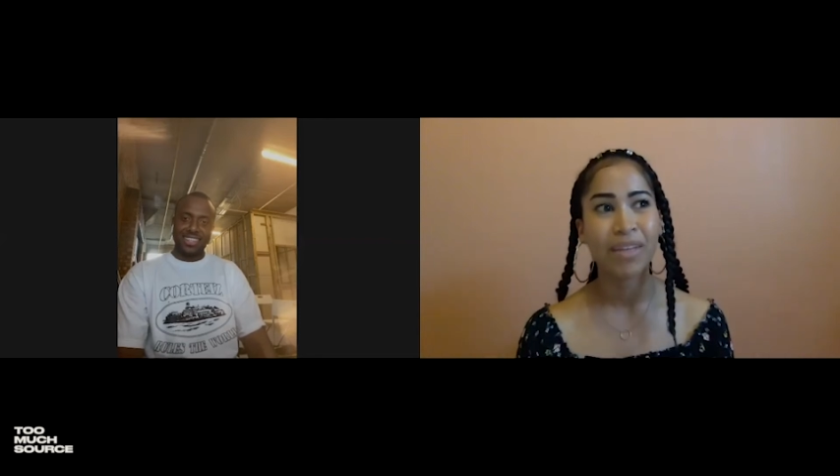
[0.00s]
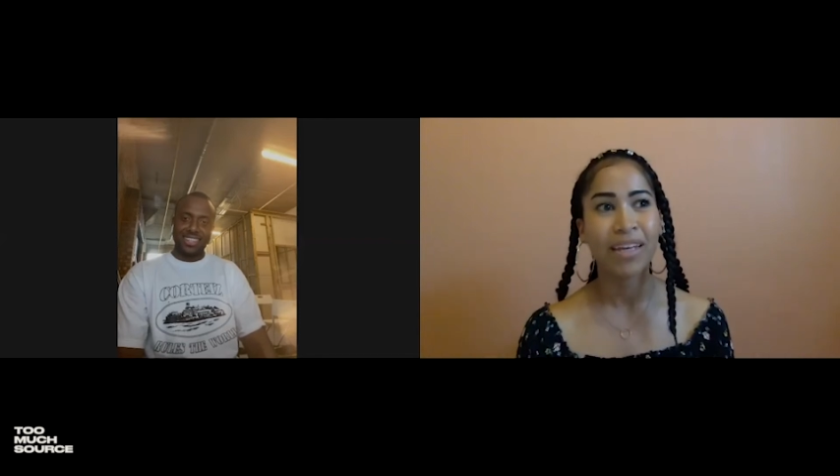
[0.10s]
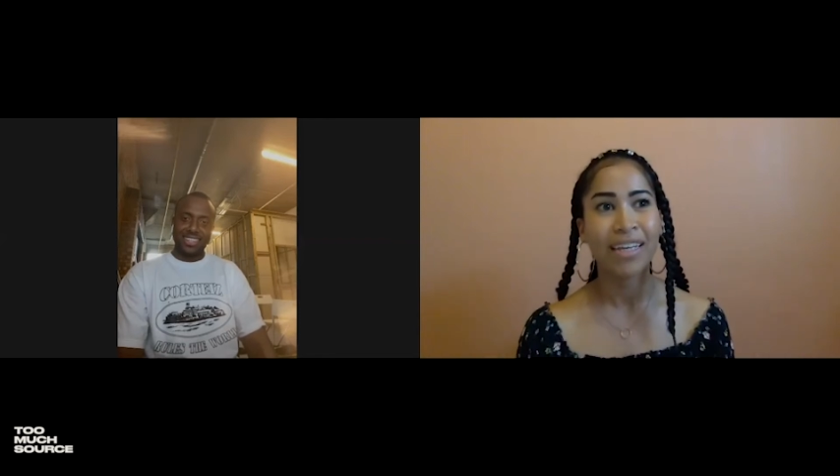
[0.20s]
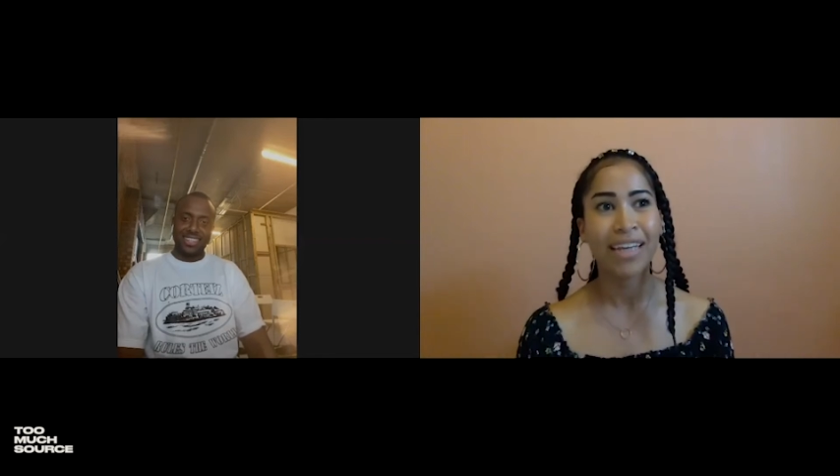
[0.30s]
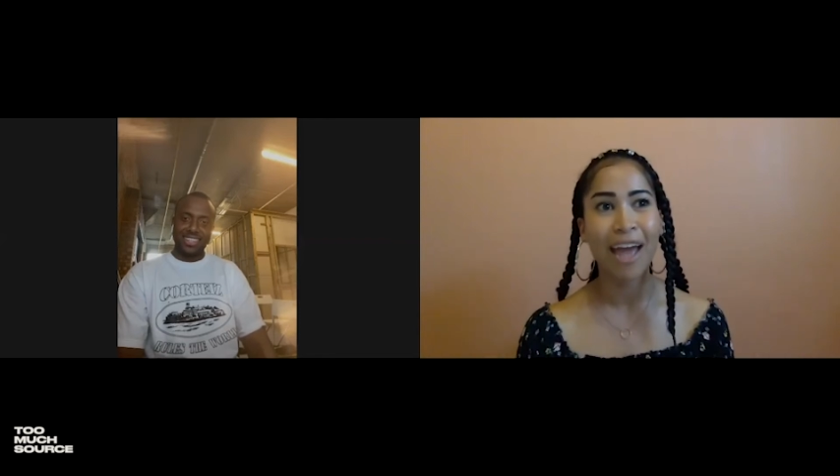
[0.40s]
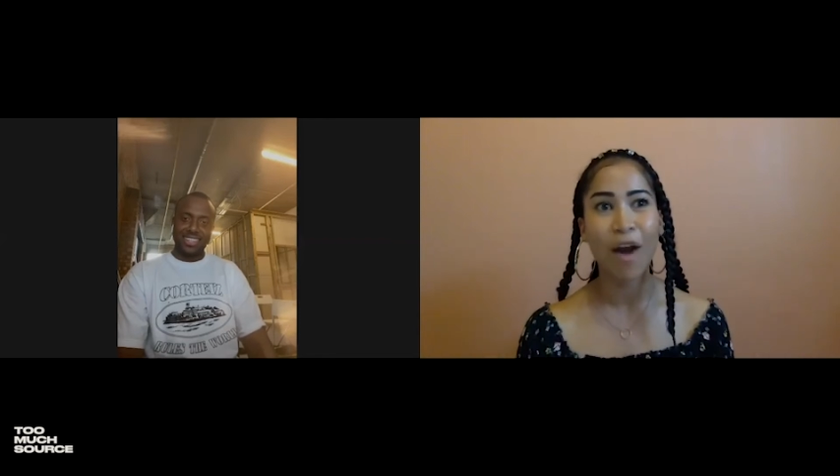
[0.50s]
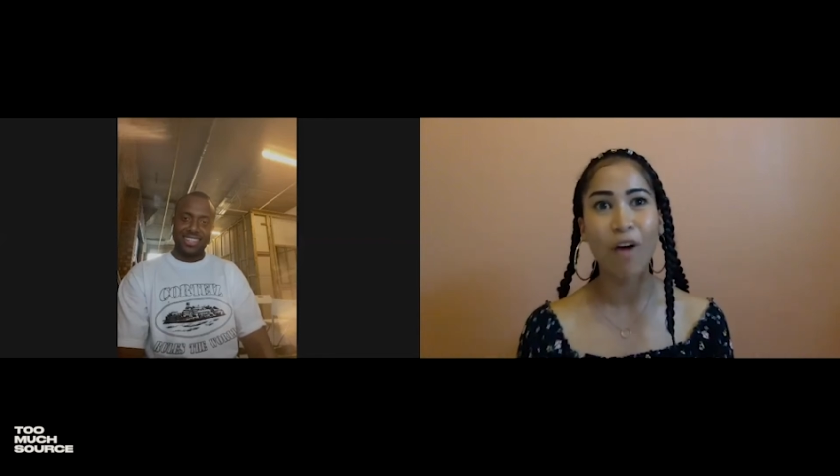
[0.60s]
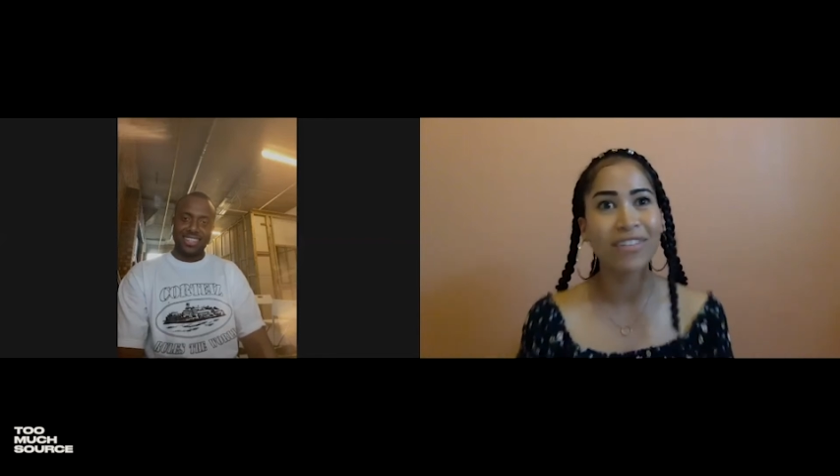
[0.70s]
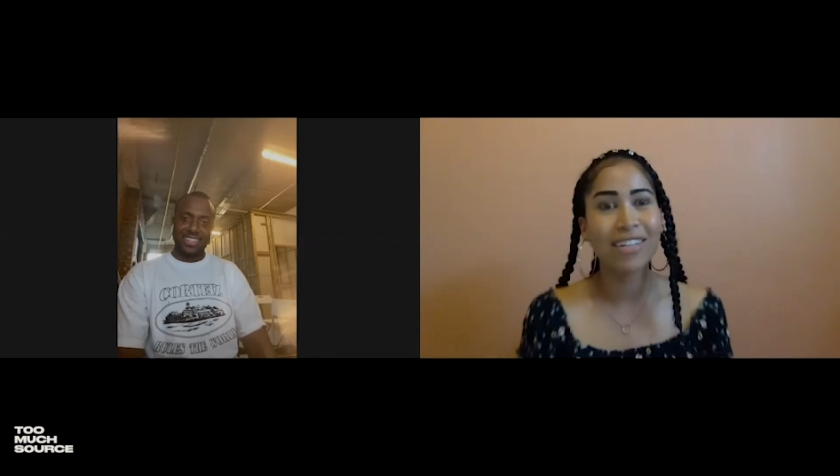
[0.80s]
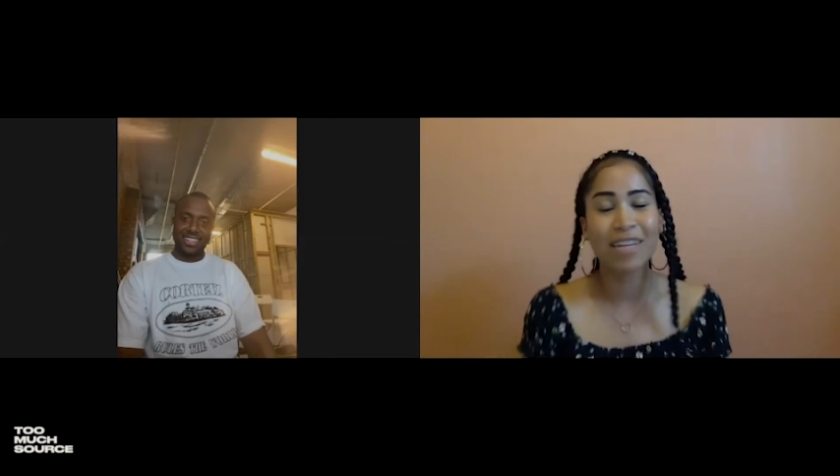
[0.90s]
yeah,
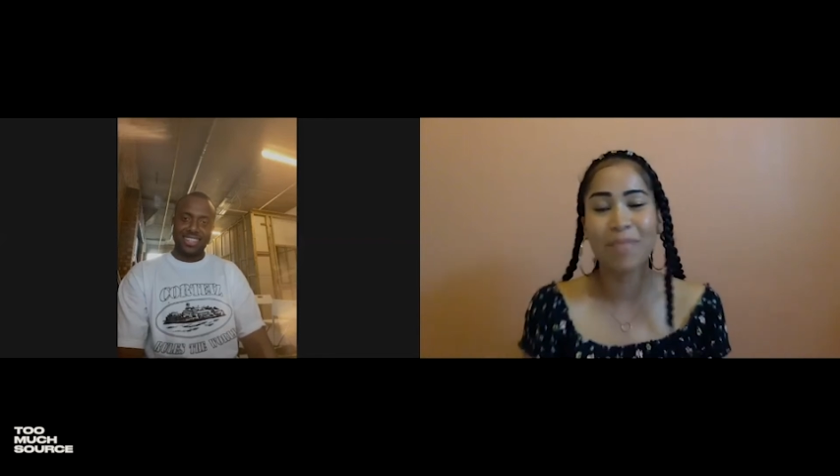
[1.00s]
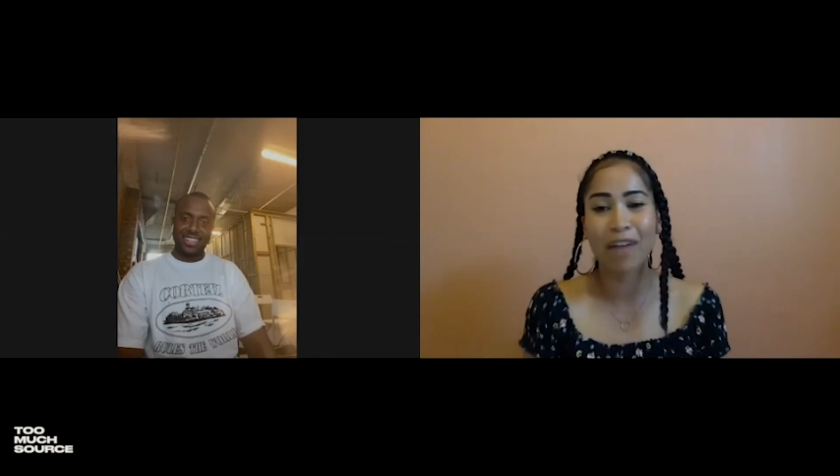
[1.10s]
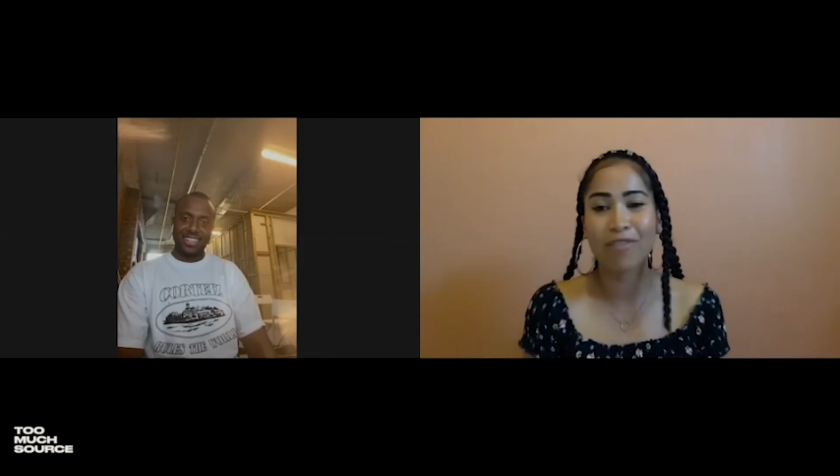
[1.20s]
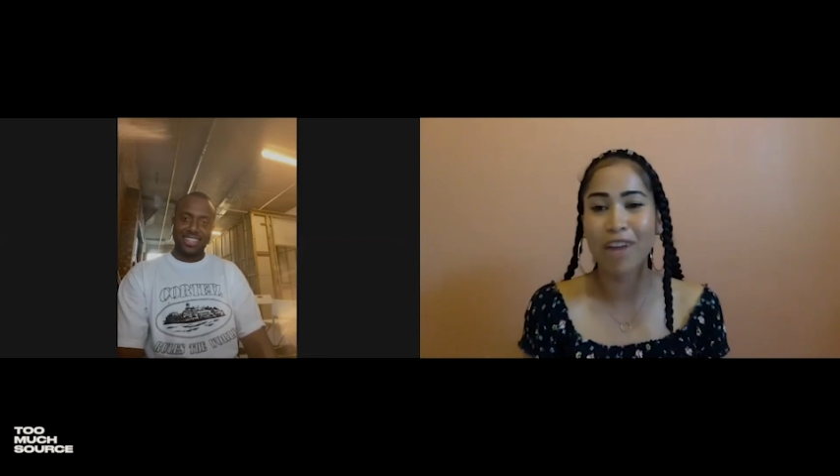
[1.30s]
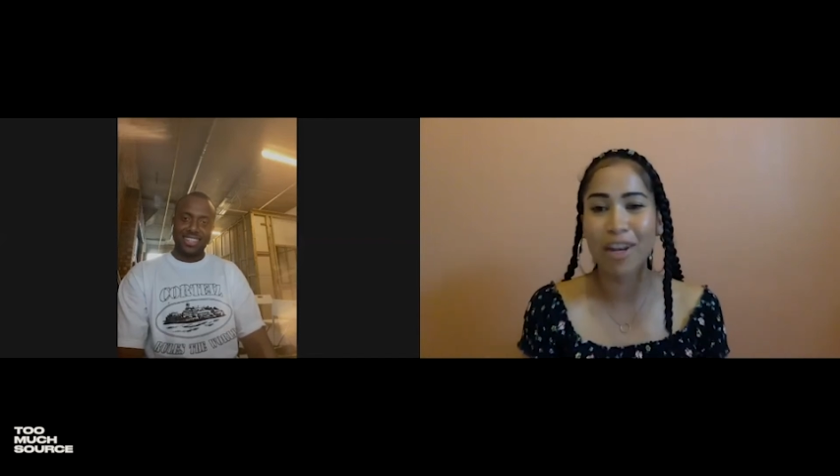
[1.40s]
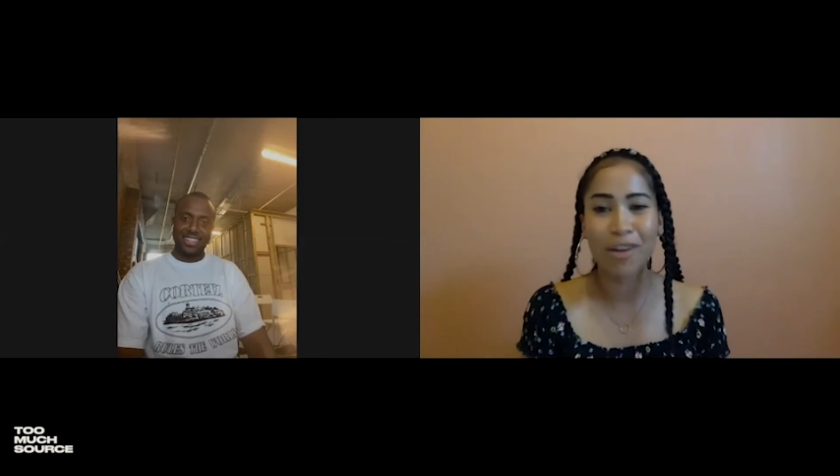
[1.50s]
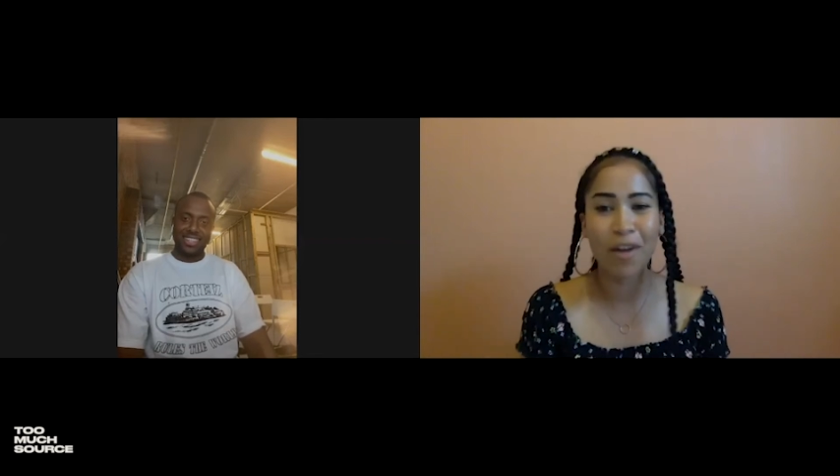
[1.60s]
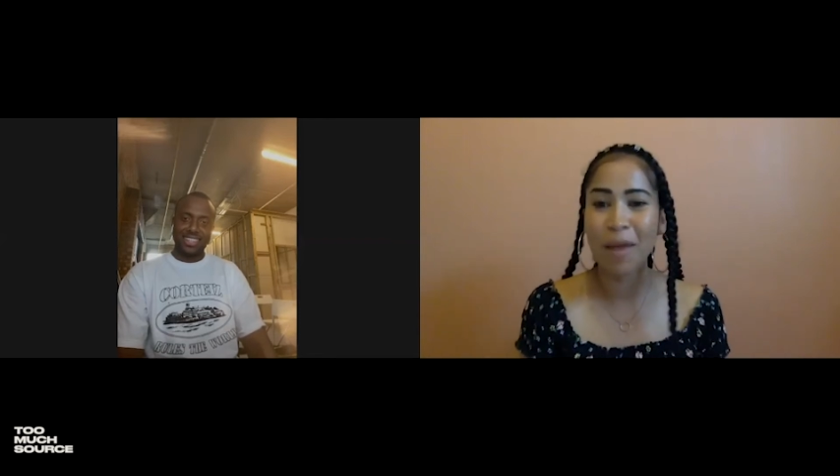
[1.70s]
obviously Black radio,